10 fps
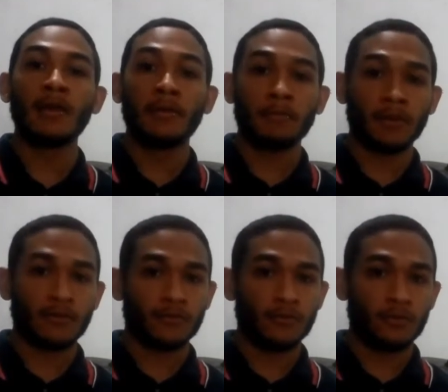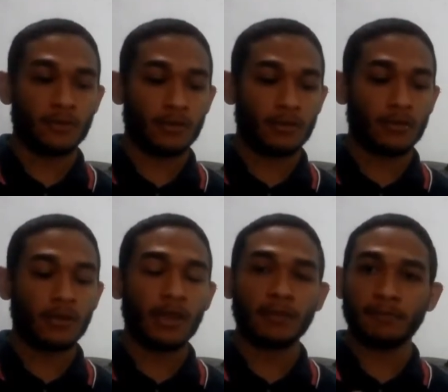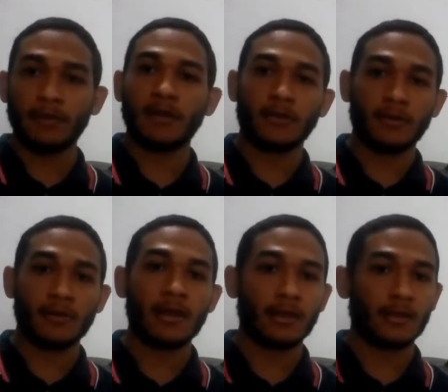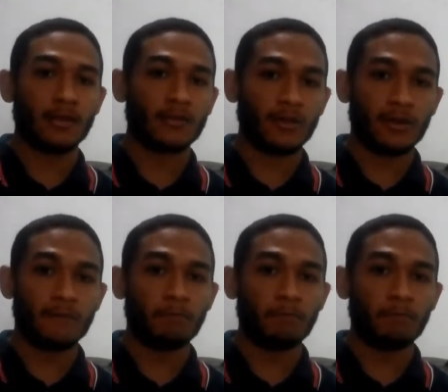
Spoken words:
But as you get better at guitar,